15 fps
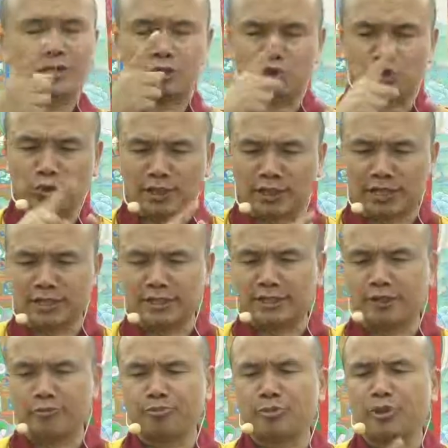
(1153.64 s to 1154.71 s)

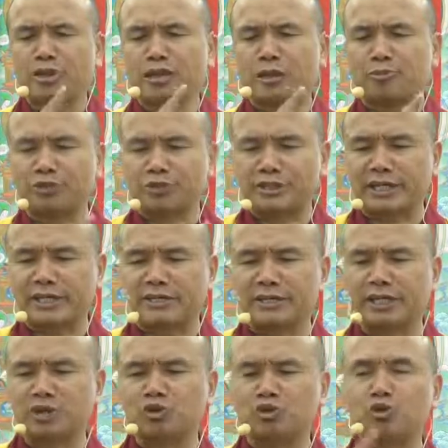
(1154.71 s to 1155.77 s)
Sugata, the
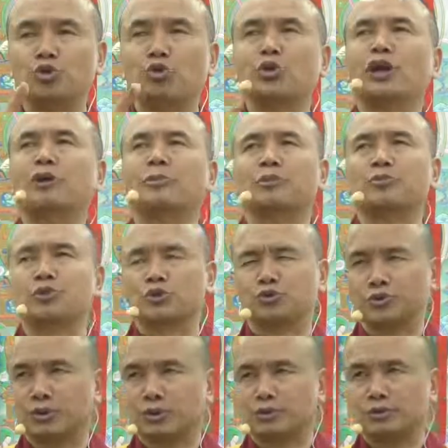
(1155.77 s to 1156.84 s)
protector, to you I make
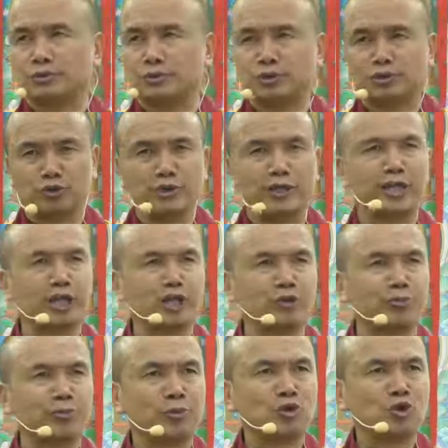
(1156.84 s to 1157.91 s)
prostrations. You getting it?
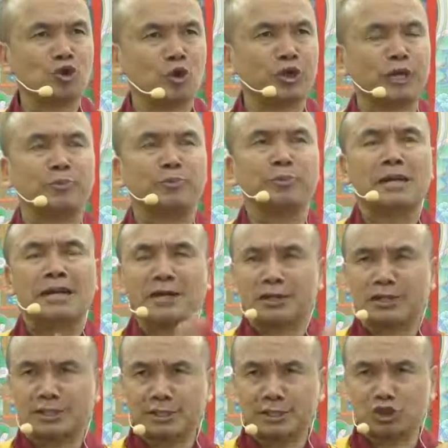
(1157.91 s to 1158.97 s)
Okay,
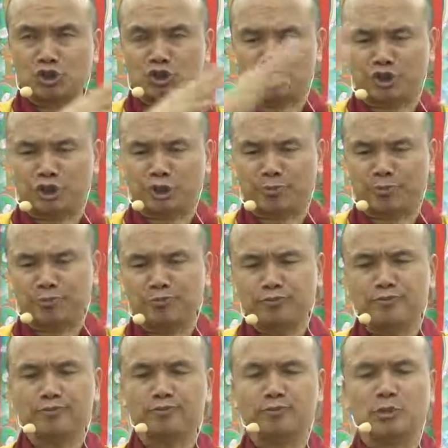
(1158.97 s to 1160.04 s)
this is the journey.
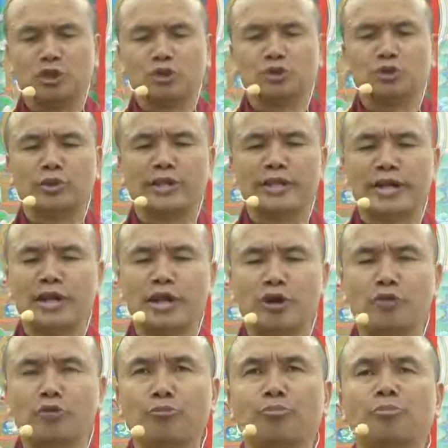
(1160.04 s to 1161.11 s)
So
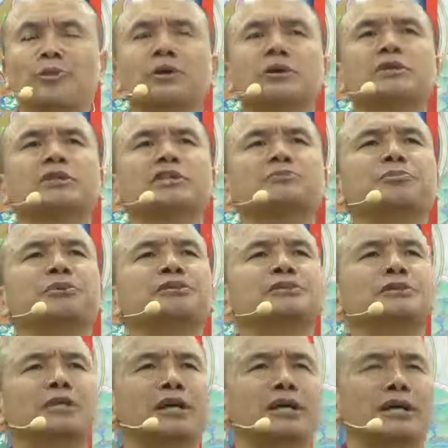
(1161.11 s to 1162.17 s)
now, this Prince
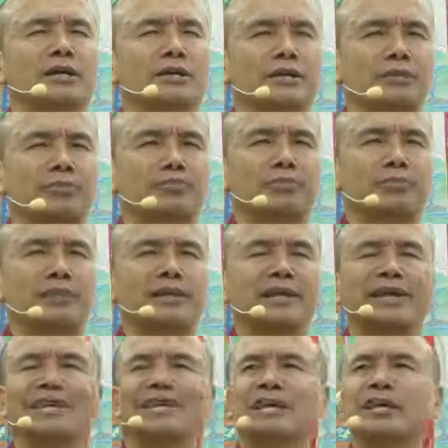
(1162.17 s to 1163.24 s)
Siddhartha,
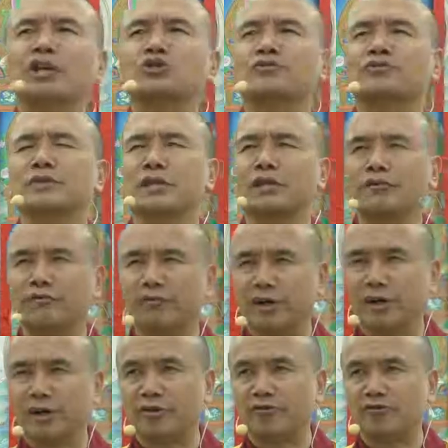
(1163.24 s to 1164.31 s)
at the age of
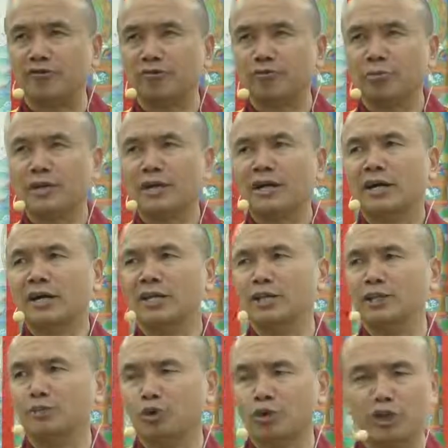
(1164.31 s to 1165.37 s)
35, under
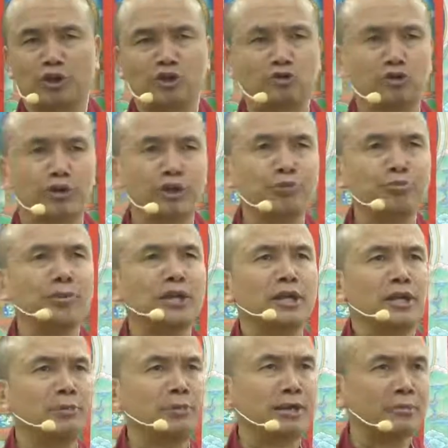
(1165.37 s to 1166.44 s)
the Bodhi tree,
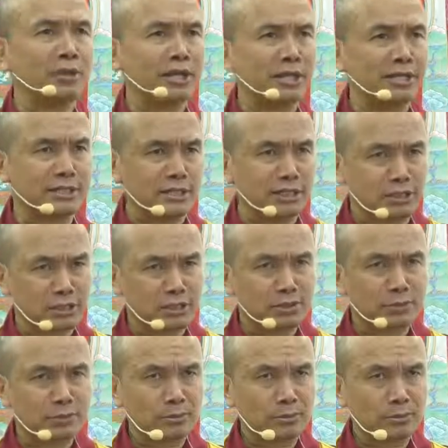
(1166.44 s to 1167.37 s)
he became enlightened.